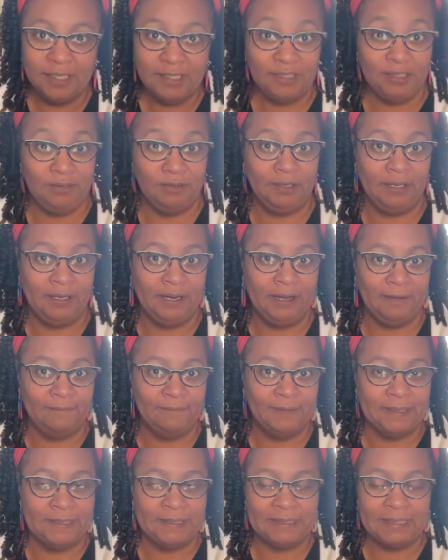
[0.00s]
You can have
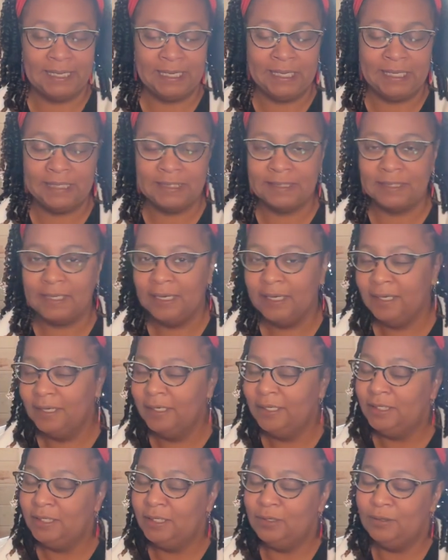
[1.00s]
mistakes,
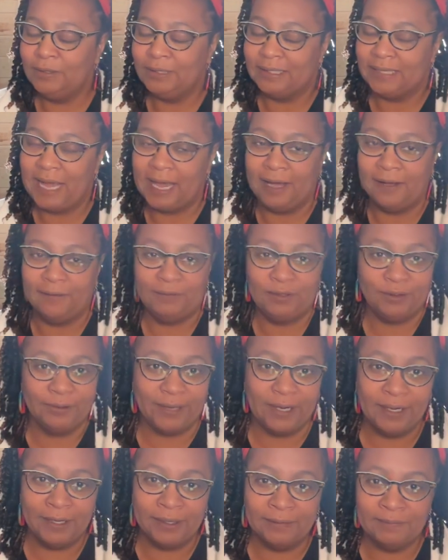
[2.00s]
you can have your
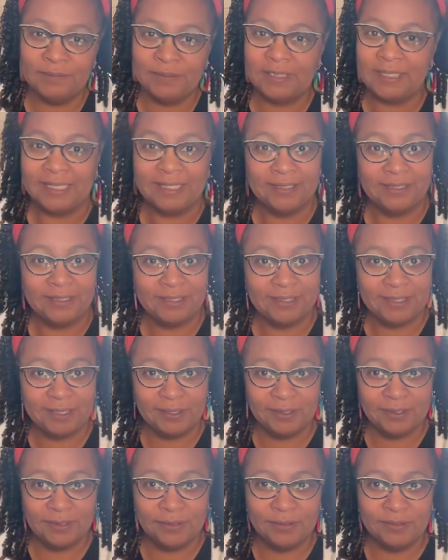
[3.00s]
ums and
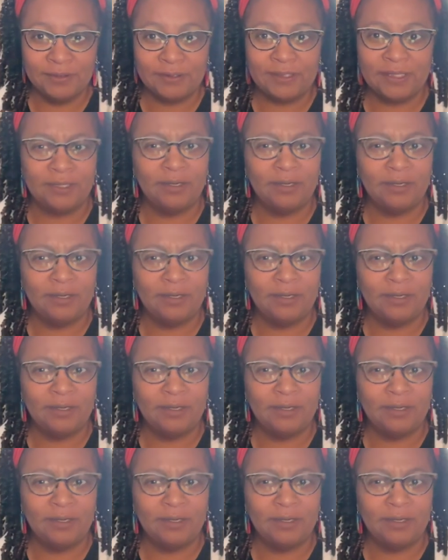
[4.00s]
so's,